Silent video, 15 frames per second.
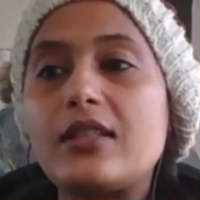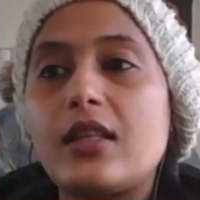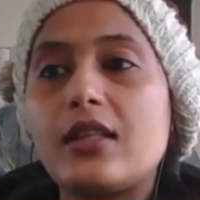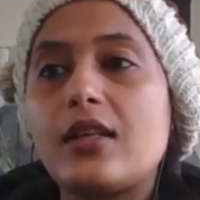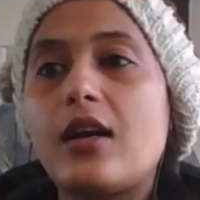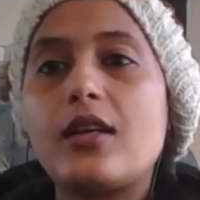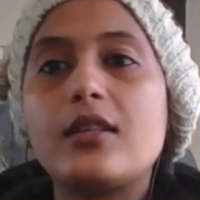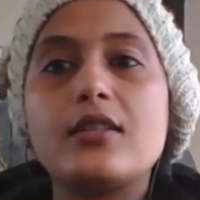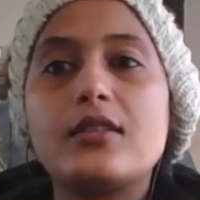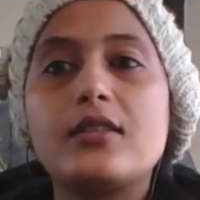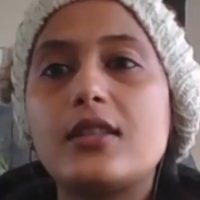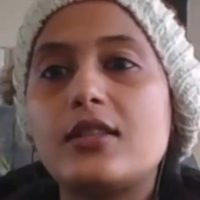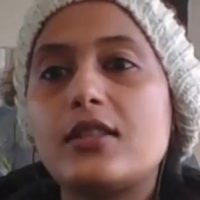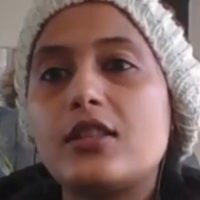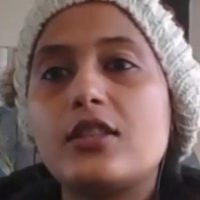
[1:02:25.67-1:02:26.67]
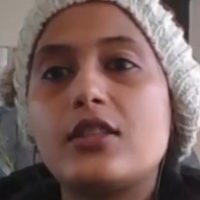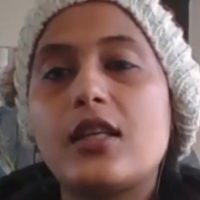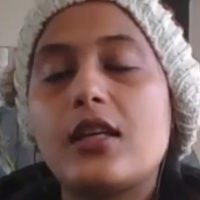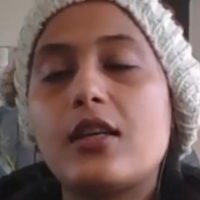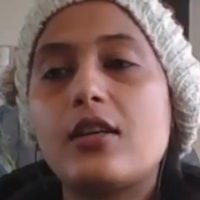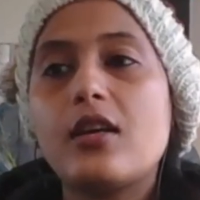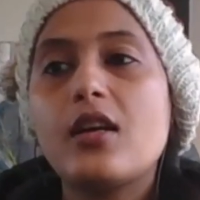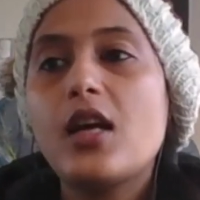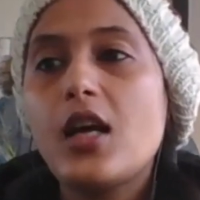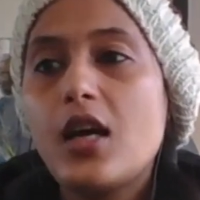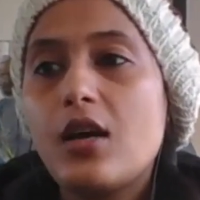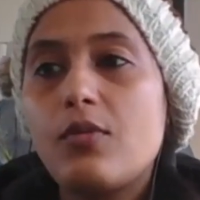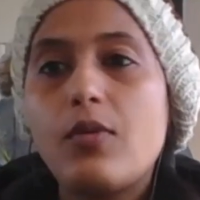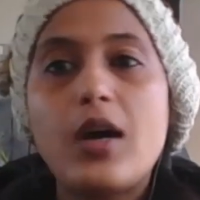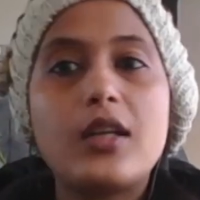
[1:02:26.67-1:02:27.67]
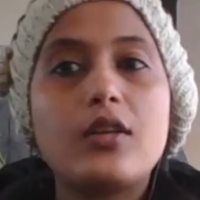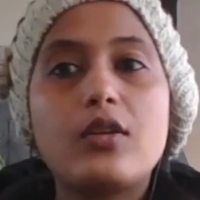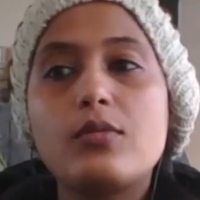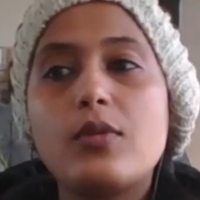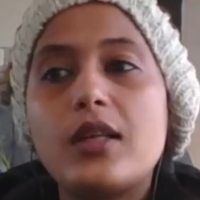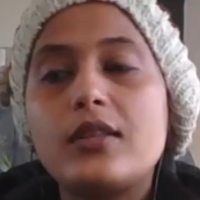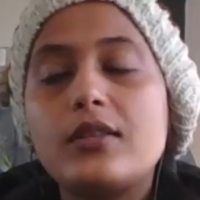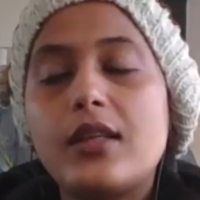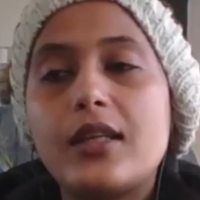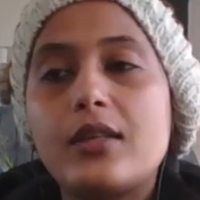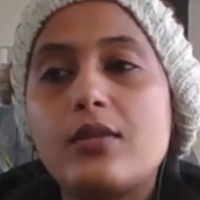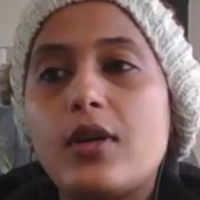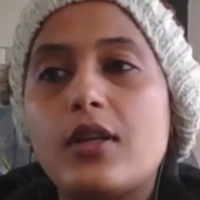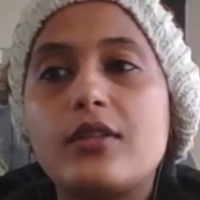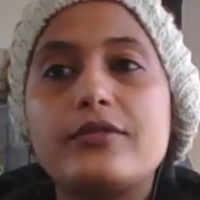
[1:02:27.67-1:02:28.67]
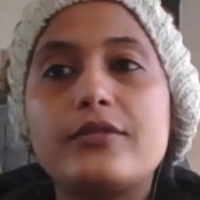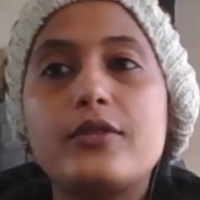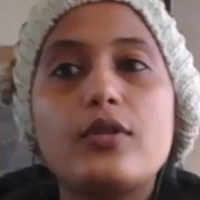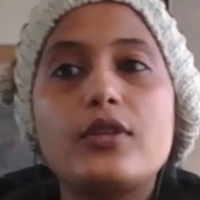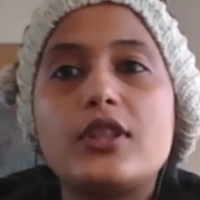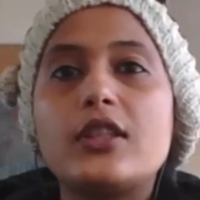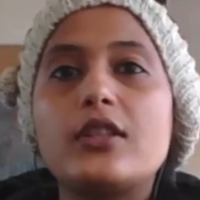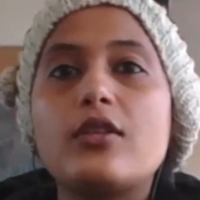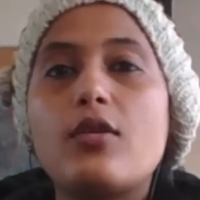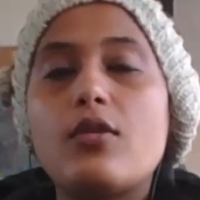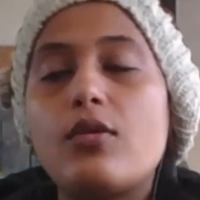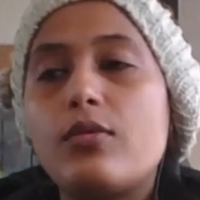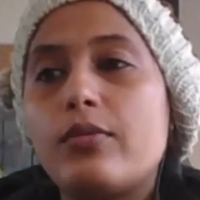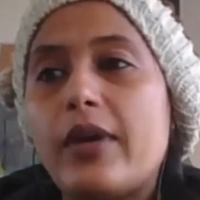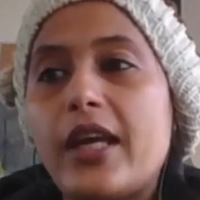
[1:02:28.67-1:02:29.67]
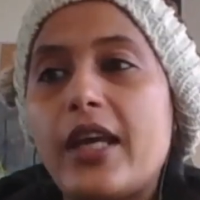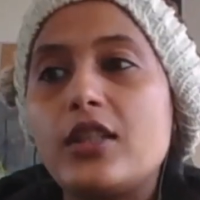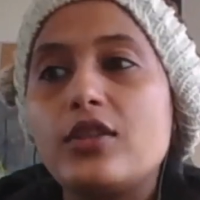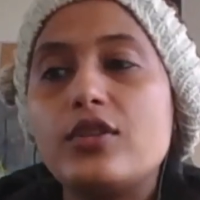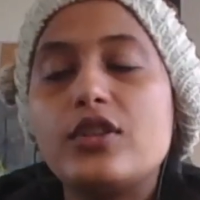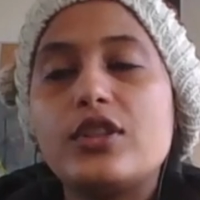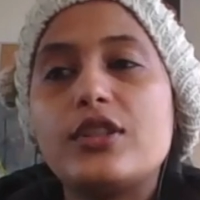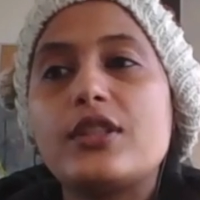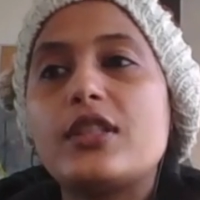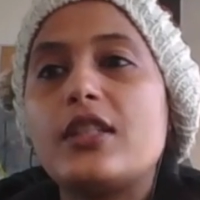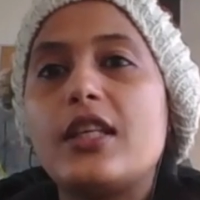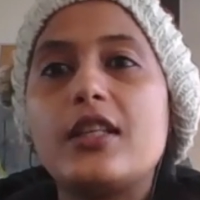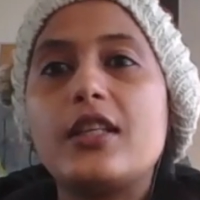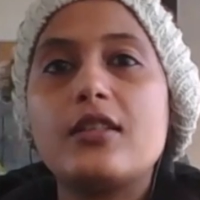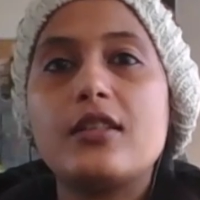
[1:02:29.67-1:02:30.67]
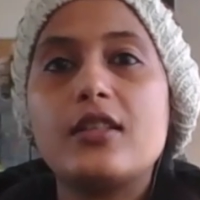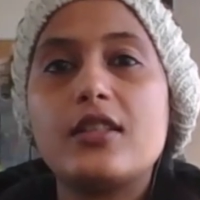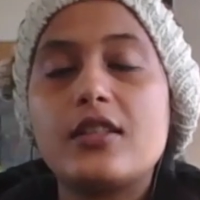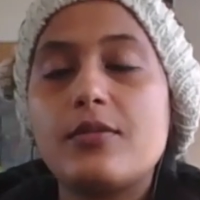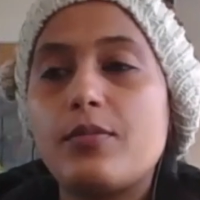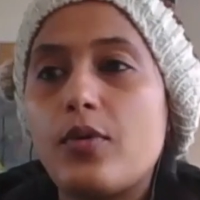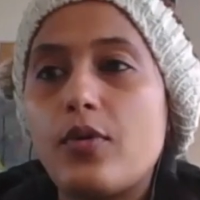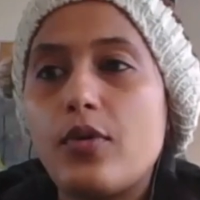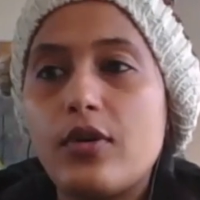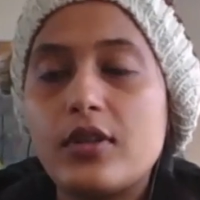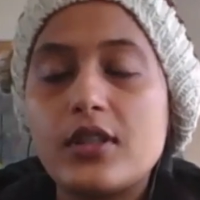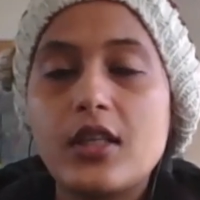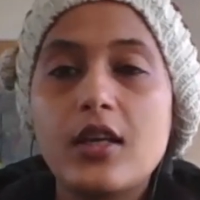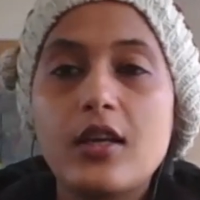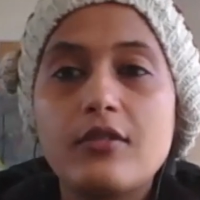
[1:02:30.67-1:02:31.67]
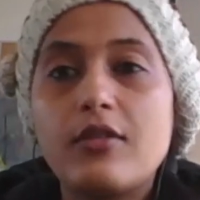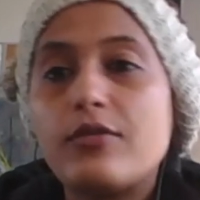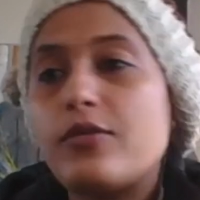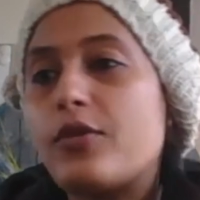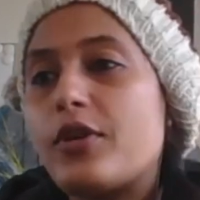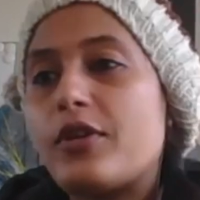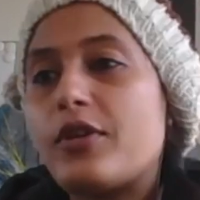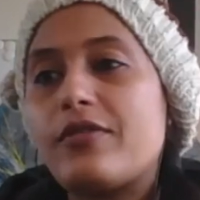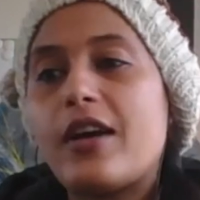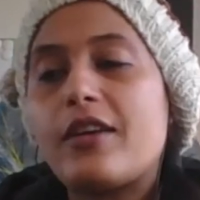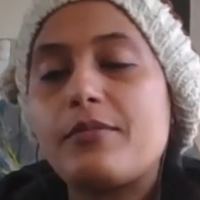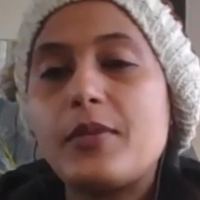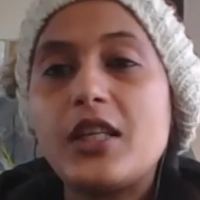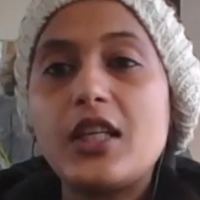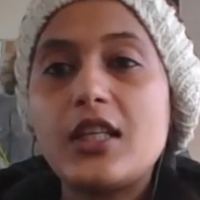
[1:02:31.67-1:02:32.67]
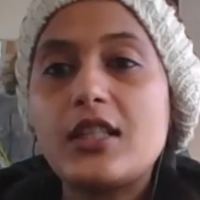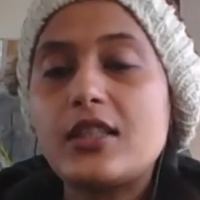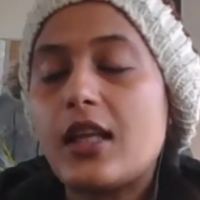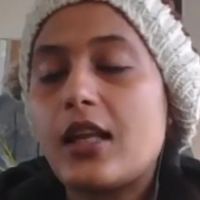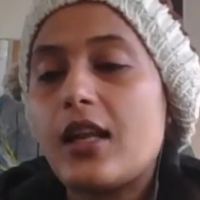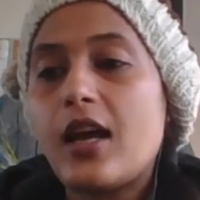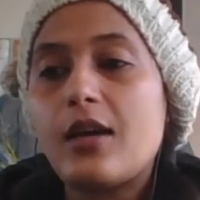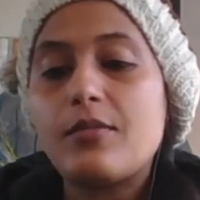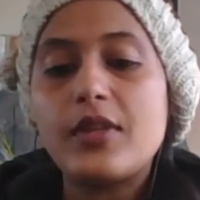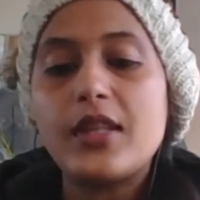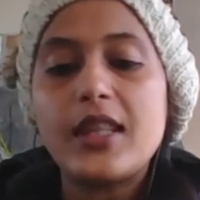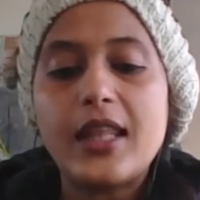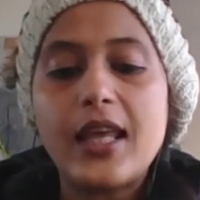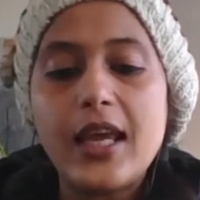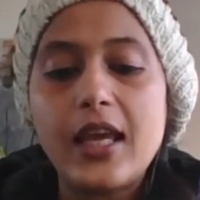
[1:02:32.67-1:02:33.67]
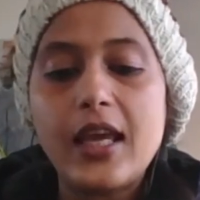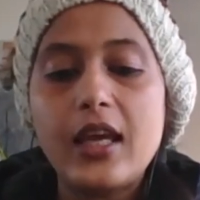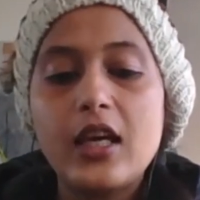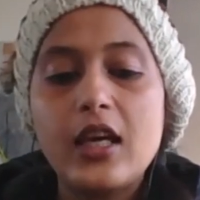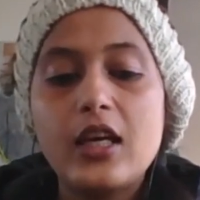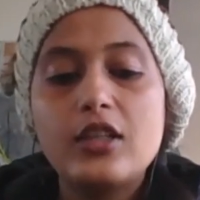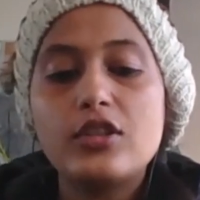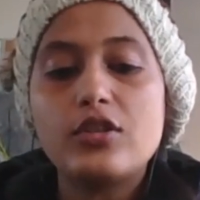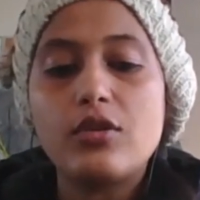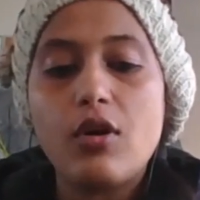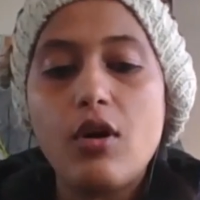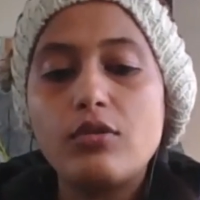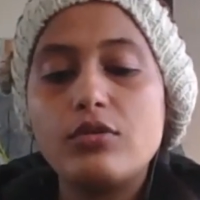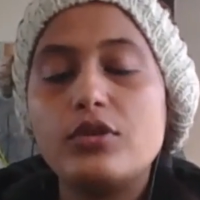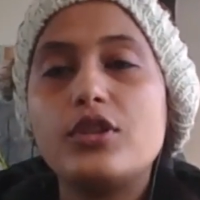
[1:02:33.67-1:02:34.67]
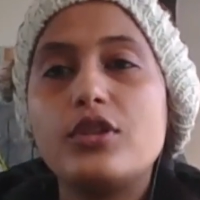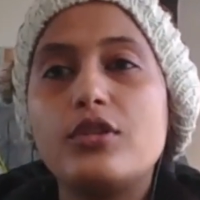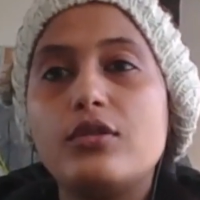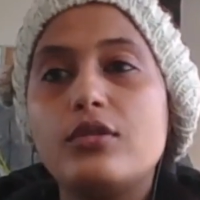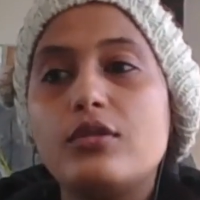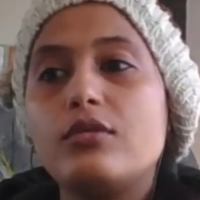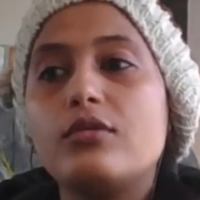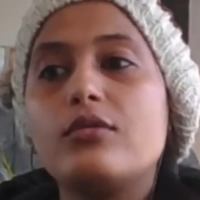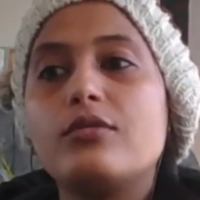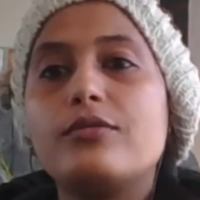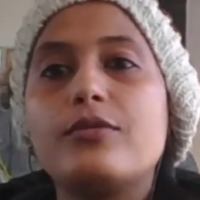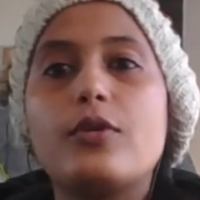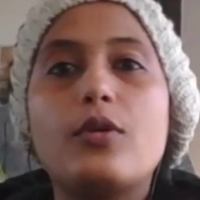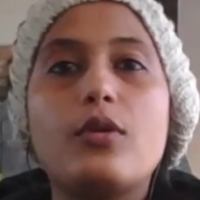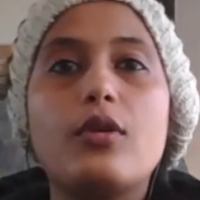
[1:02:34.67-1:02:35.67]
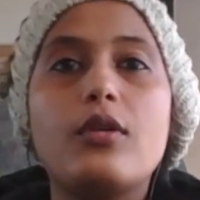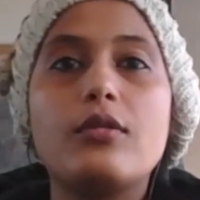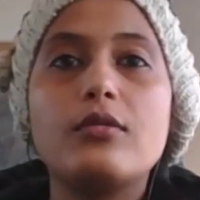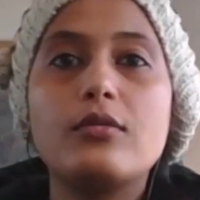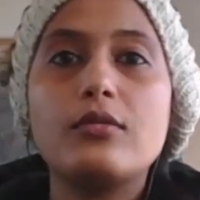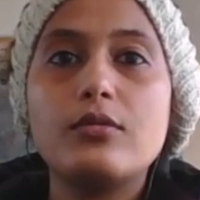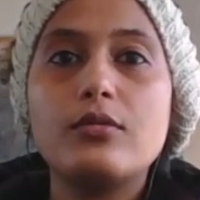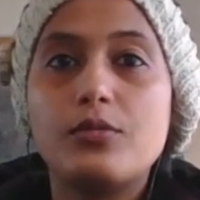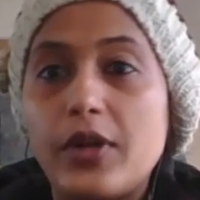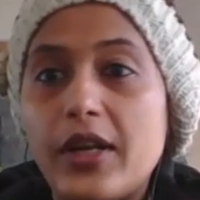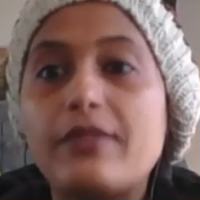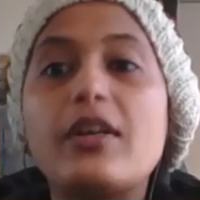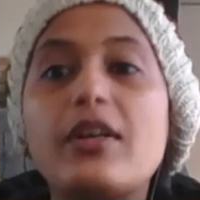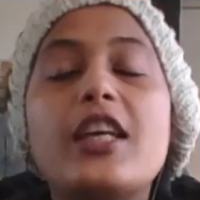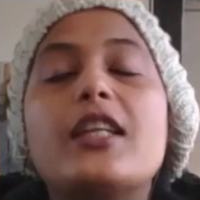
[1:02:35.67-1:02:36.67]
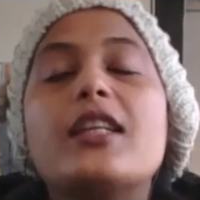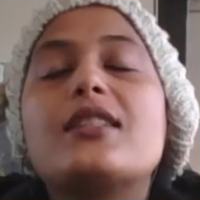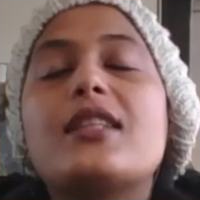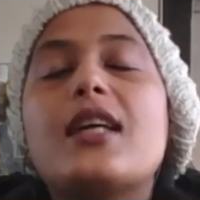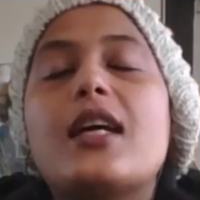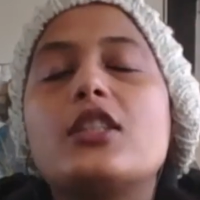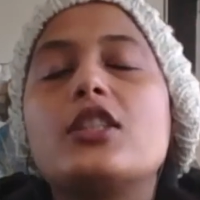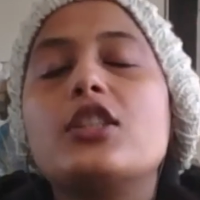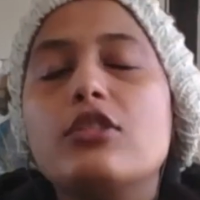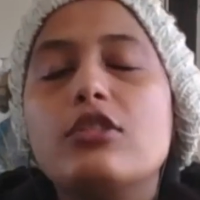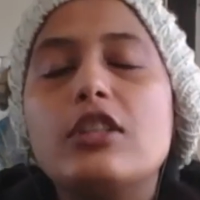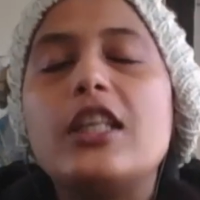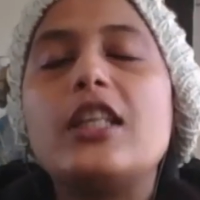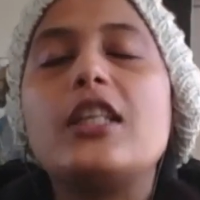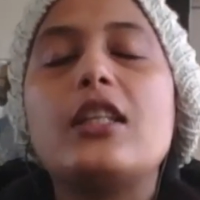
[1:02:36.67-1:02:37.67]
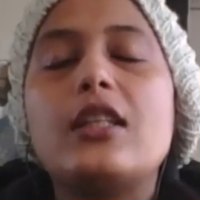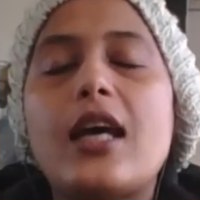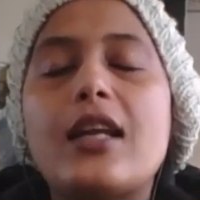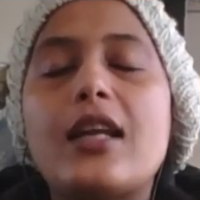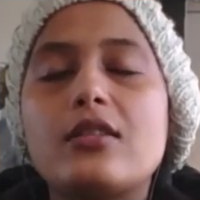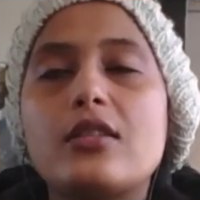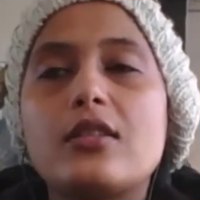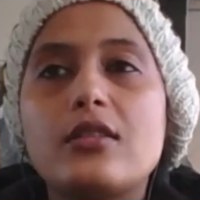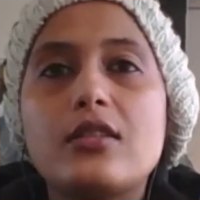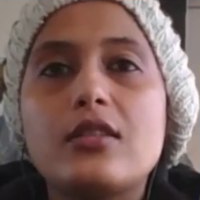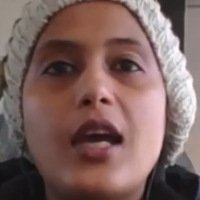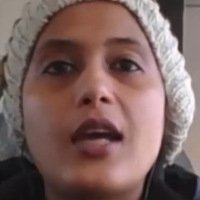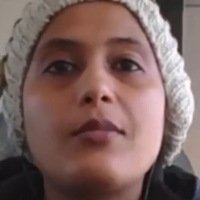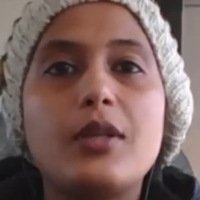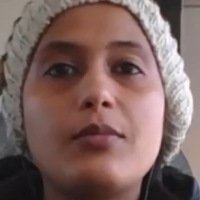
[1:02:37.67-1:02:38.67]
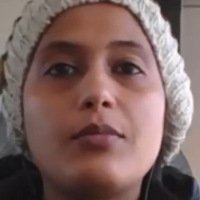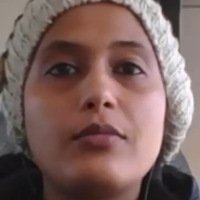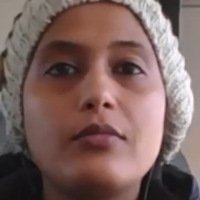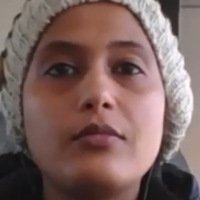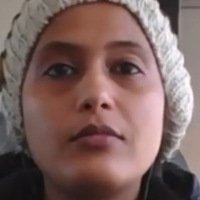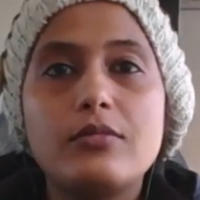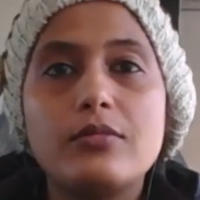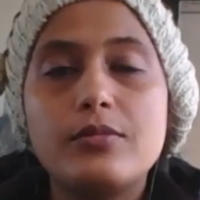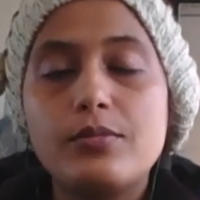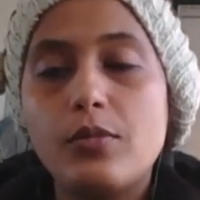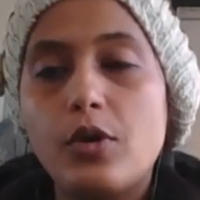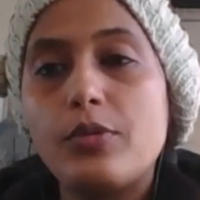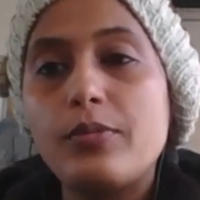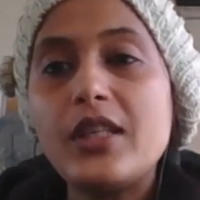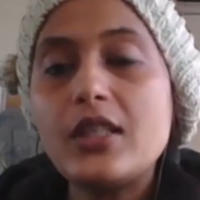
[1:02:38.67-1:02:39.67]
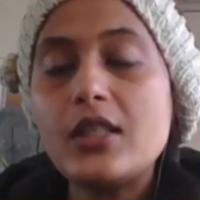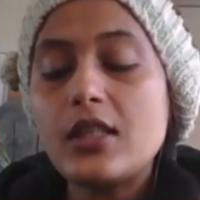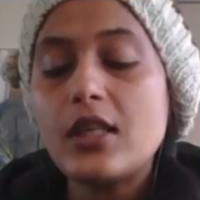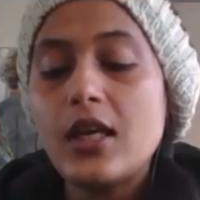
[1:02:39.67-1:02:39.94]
Like either there's just like one-on-one, like one-off coaching call where you just need a support for 45 minutes, and I'm there to hold you for whatever it is that you need in that time and moment.